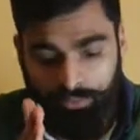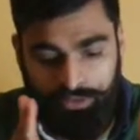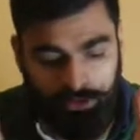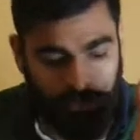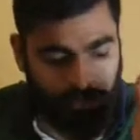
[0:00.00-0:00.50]

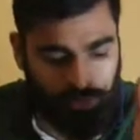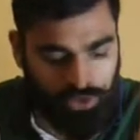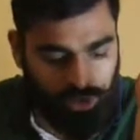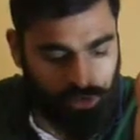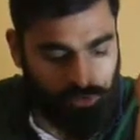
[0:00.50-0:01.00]
episode on
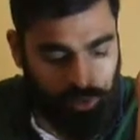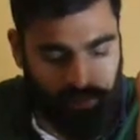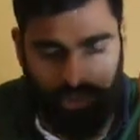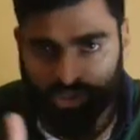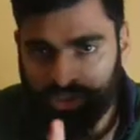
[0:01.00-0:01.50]
the show where
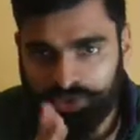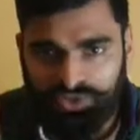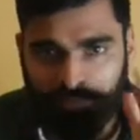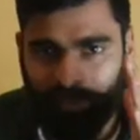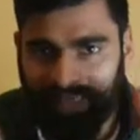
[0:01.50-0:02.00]
we actually do
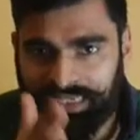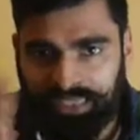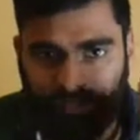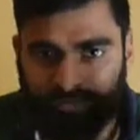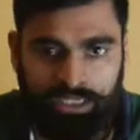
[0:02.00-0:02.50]
some
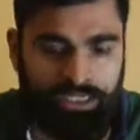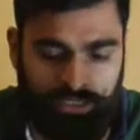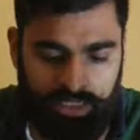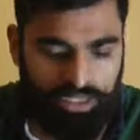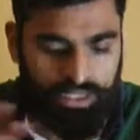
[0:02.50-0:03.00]
blending of
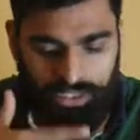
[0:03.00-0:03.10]
teas,